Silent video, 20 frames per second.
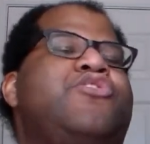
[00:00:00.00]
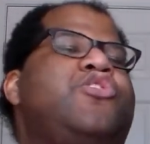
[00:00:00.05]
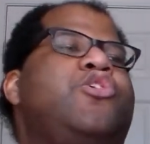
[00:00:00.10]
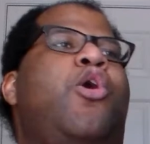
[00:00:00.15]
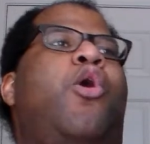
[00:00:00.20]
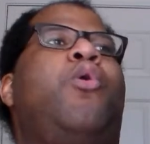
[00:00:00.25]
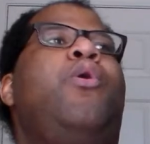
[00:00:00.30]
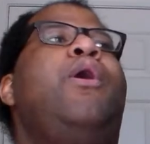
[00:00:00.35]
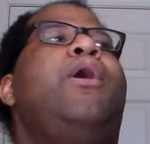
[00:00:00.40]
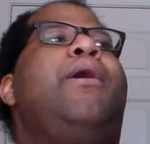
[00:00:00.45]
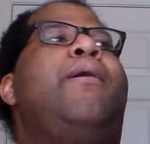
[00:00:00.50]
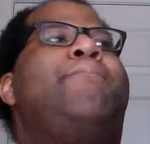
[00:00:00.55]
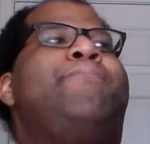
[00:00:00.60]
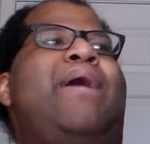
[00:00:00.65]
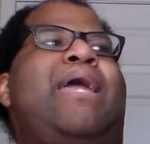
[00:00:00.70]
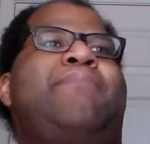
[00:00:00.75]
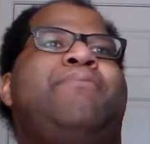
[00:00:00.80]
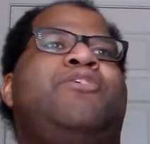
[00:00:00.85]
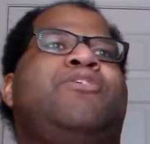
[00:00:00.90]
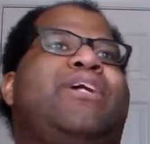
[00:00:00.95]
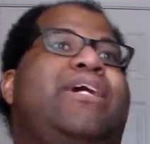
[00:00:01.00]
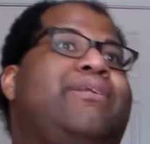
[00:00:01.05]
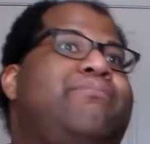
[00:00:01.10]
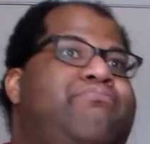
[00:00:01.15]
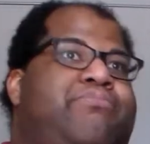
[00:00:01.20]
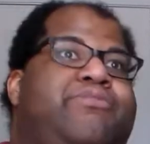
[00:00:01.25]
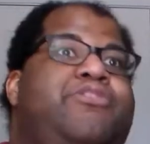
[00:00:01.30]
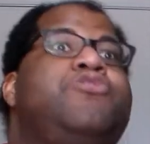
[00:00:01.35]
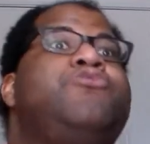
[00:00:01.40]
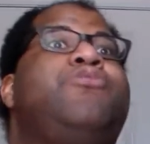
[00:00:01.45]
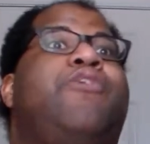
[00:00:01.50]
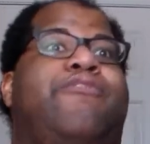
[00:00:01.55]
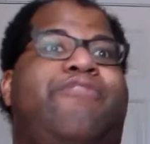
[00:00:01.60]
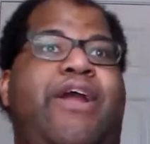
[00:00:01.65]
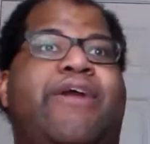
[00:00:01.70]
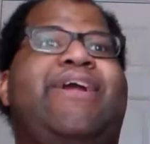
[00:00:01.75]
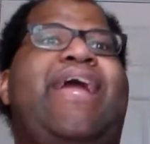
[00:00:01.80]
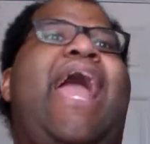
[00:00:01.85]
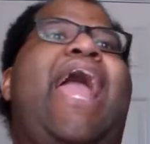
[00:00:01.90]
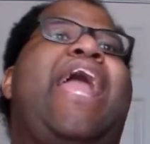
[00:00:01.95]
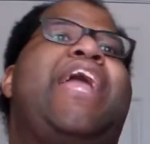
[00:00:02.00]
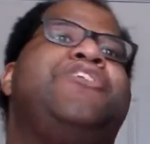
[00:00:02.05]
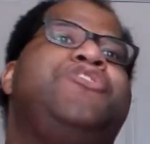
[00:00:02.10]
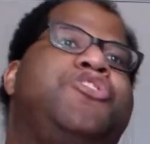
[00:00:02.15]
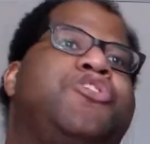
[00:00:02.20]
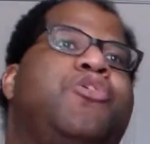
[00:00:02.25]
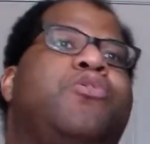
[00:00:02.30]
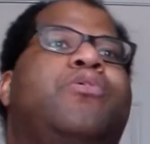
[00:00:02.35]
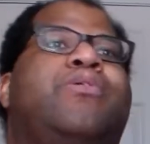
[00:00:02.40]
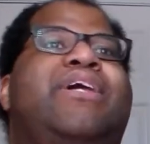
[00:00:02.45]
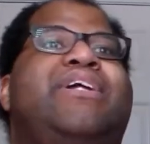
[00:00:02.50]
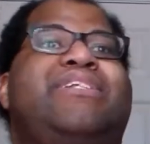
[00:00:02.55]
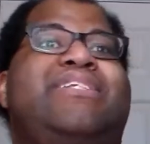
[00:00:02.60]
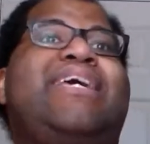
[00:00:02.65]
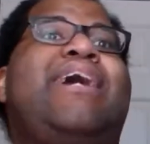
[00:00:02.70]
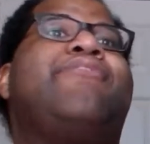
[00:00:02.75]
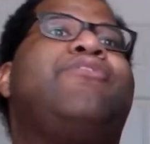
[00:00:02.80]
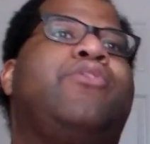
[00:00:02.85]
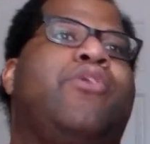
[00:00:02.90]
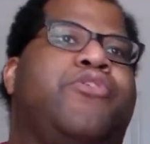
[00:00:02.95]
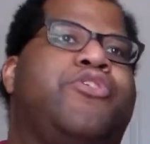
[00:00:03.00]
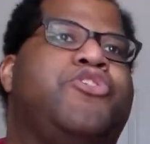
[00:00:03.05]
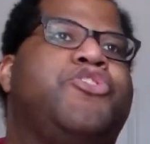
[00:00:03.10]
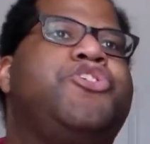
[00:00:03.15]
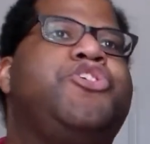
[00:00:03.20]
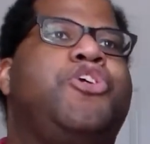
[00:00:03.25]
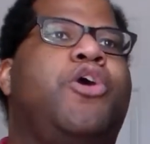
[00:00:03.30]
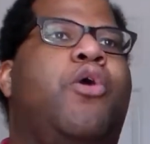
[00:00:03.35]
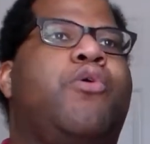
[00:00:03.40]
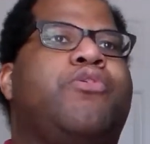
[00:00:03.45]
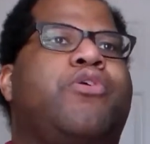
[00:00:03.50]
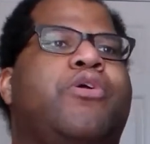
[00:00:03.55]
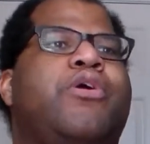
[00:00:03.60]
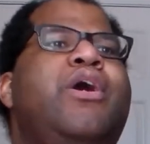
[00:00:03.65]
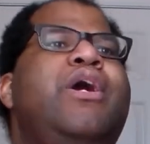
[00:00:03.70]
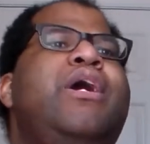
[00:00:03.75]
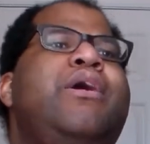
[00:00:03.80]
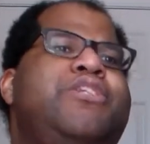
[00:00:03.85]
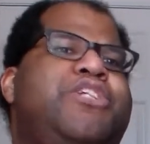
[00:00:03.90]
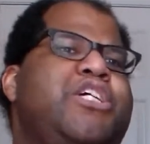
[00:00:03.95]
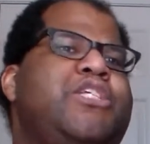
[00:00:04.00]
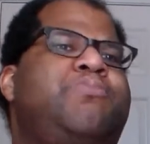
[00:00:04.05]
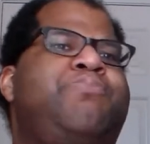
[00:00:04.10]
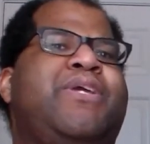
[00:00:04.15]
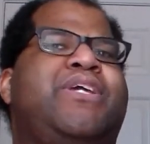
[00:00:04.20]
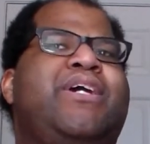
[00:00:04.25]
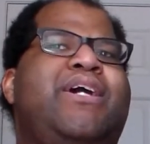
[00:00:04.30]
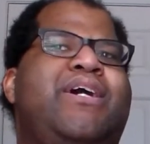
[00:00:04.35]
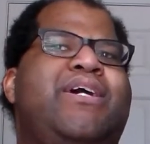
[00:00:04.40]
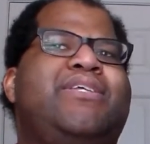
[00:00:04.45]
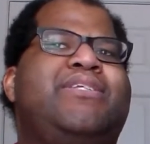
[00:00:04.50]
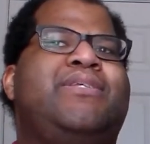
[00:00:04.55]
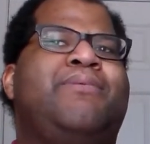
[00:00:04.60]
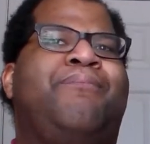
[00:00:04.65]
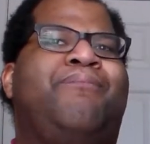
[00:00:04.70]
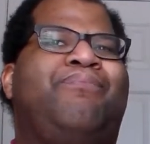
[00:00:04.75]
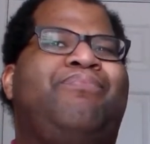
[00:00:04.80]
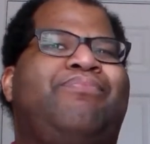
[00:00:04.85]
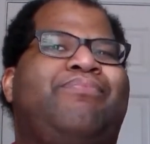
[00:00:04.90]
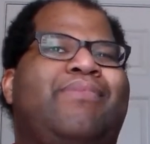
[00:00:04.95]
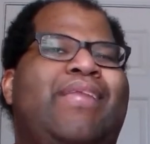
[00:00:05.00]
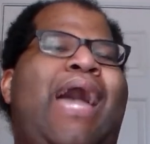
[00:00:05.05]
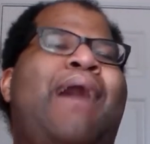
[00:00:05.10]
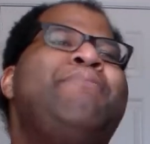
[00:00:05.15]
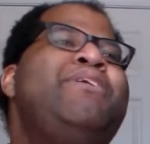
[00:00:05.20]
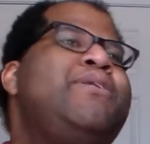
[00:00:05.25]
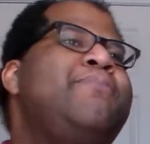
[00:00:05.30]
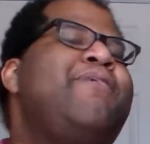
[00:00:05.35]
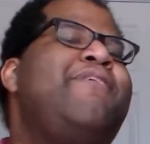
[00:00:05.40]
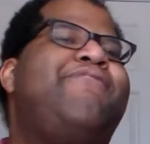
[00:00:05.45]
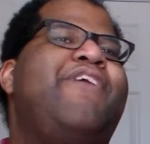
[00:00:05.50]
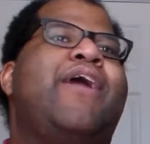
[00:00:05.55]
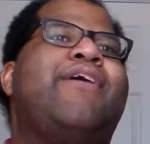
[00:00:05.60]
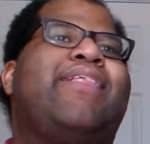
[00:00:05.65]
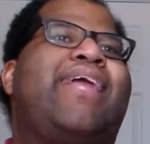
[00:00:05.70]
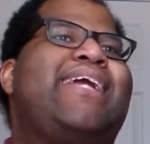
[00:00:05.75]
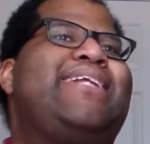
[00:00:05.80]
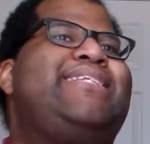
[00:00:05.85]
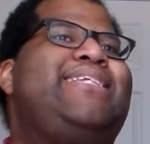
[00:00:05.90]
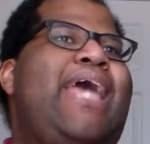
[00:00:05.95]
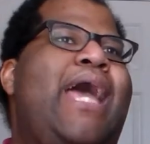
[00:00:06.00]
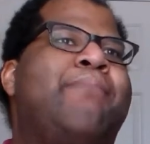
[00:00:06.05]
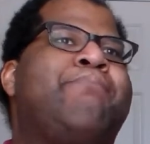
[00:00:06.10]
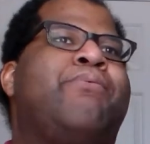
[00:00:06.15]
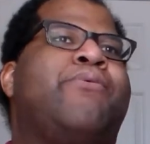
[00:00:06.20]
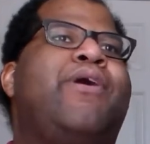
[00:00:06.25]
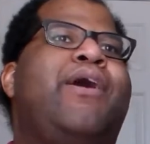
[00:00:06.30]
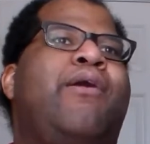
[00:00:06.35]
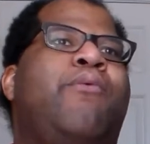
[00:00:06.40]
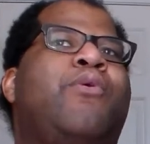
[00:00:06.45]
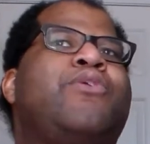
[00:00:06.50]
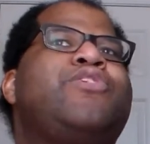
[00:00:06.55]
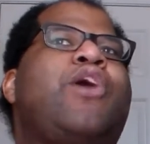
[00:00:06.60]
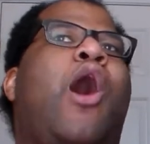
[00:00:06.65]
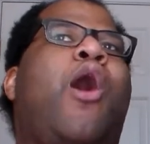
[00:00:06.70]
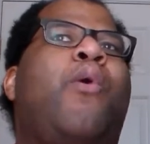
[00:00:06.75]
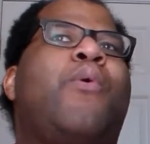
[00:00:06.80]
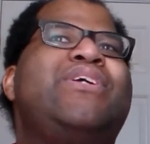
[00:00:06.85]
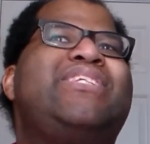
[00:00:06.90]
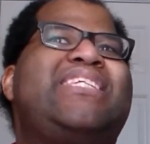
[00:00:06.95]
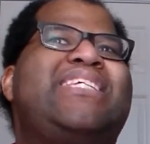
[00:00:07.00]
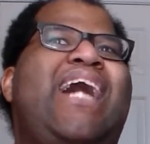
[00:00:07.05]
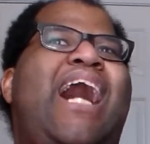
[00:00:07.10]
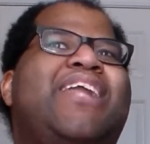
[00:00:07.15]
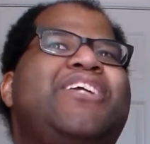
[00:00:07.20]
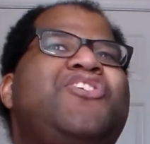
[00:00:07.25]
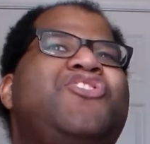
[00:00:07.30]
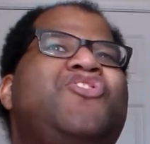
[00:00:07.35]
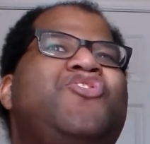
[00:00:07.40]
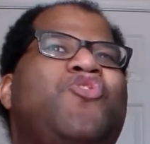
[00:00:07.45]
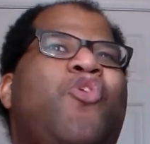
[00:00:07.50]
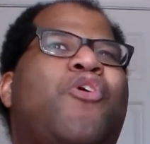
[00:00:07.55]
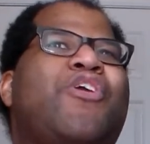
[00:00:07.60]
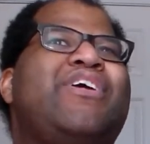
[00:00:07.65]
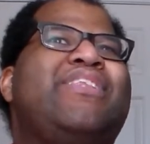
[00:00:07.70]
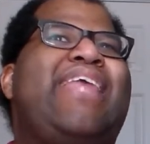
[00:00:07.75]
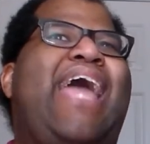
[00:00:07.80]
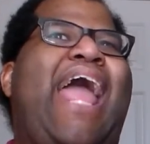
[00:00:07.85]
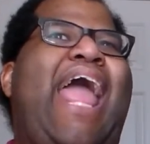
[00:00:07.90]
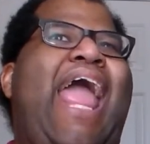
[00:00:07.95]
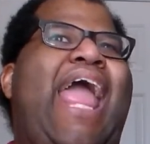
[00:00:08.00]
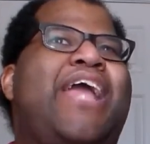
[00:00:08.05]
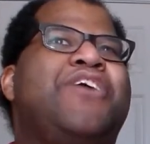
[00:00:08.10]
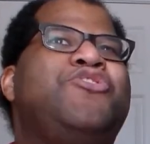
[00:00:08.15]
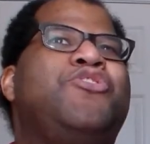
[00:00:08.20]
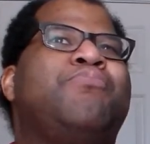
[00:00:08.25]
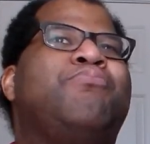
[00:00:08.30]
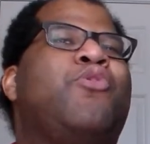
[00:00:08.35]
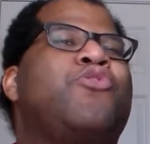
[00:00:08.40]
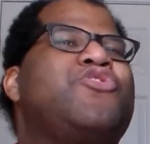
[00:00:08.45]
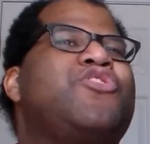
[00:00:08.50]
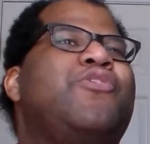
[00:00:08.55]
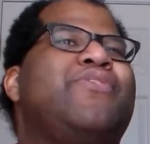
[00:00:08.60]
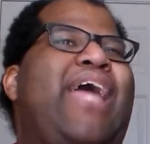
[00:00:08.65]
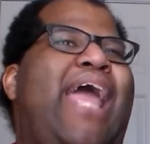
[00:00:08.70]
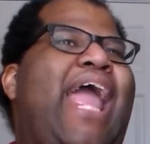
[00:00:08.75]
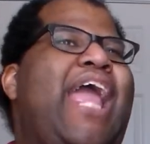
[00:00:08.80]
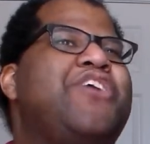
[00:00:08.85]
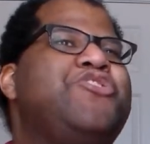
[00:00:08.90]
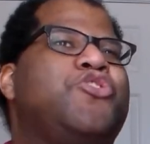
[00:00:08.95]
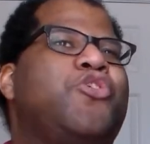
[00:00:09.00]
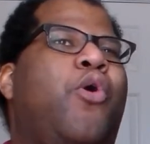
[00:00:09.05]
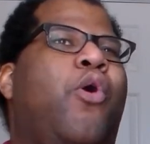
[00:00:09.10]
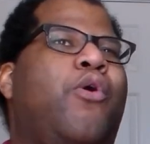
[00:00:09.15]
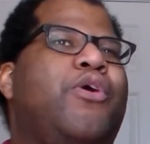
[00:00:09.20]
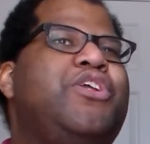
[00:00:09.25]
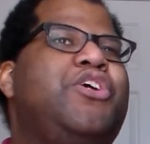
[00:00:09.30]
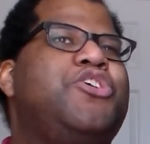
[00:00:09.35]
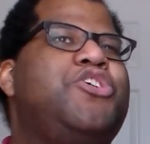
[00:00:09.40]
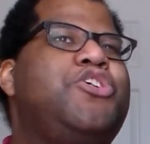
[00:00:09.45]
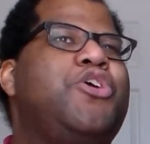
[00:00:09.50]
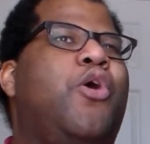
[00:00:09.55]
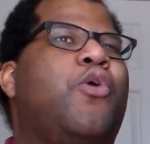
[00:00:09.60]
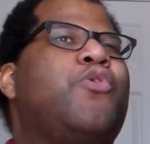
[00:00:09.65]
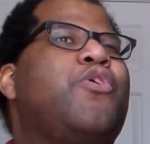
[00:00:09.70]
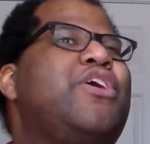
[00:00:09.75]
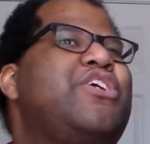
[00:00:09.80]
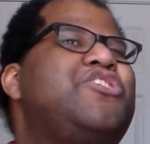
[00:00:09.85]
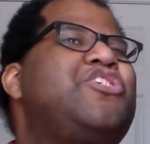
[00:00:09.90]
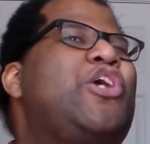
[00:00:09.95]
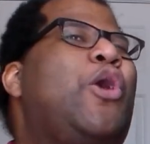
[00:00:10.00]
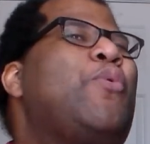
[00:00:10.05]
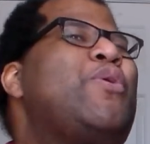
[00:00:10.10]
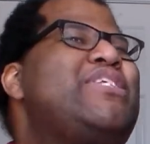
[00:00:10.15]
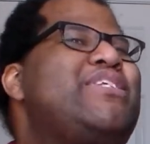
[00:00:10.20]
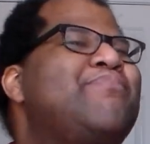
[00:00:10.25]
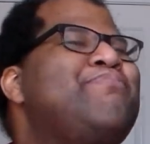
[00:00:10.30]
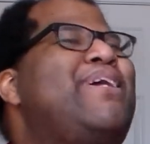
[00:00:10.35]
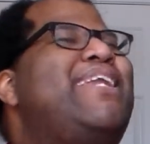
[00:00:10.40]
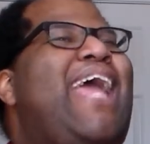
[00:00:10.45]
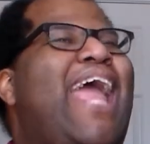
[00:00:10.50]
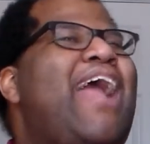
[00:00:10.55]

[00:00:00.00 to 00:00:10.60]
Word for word: So maybe you can do the very angel and devil on your shoulder just because I mean, to be fair, like Deborah was always kind of sort of the angel, more so the angel on his shoulder, and so was. But